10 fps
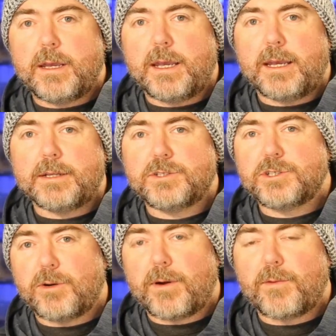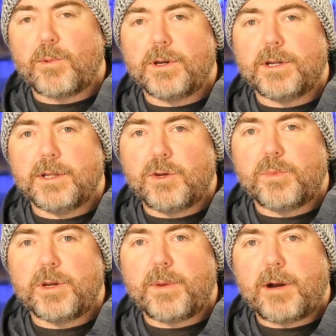and show everyone a little
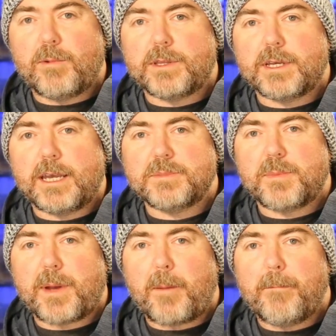bit about what the game's about.